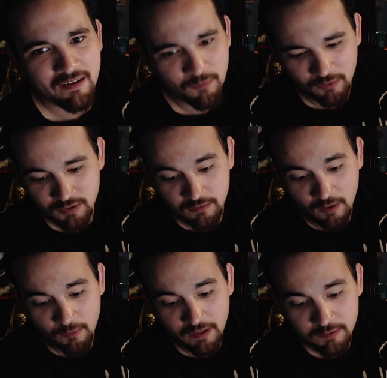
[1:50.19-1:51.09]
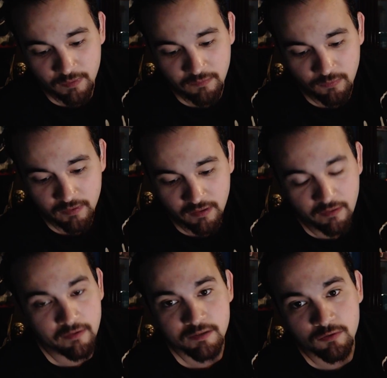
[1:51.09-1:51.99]
Well, no, not 24
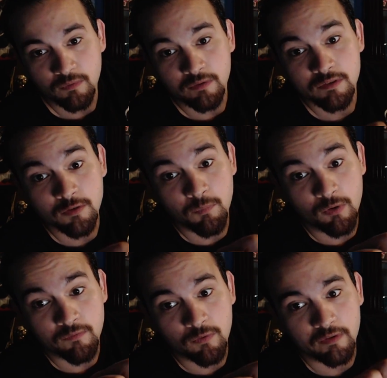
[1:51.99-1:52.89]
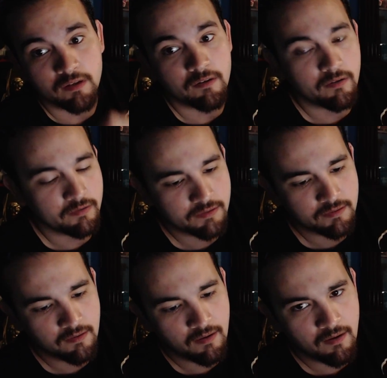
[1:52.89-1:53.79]
gigahertz, 2.4
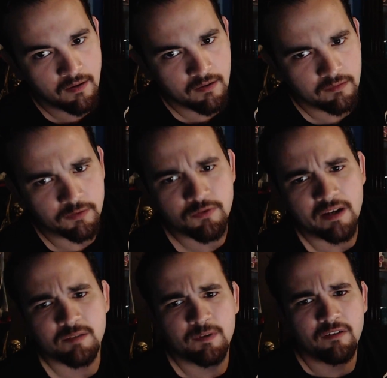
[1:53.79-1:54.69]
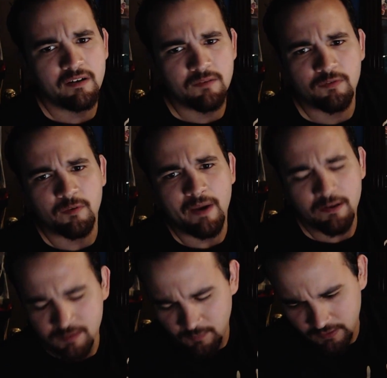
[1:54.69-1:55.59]
gigahertz little transmitter on it for a
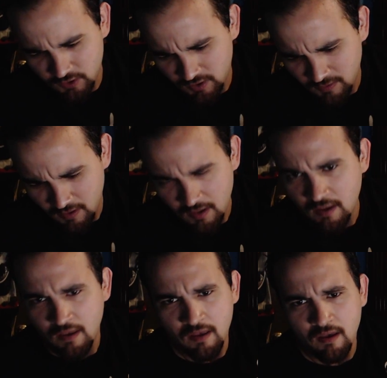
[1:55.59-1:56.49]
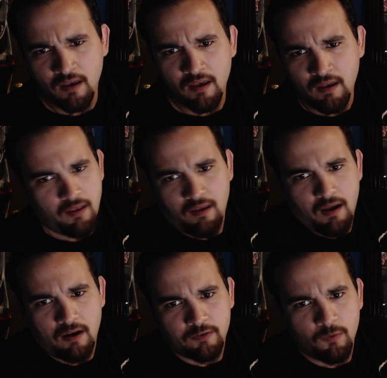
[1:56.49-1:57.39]
mouse, which
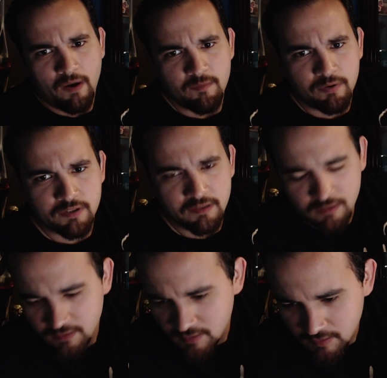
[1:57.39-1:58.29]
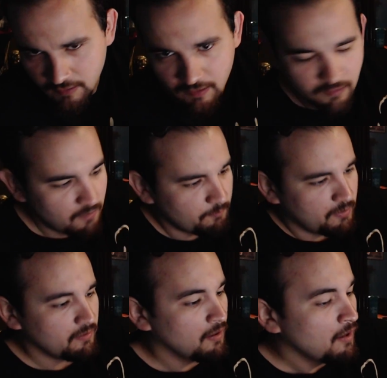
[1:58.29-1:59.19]
I don't know why the person didn't just take that off,
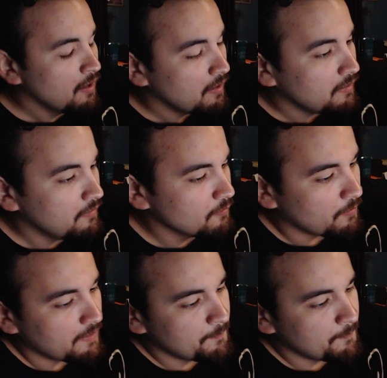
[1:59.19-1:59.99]
but either way,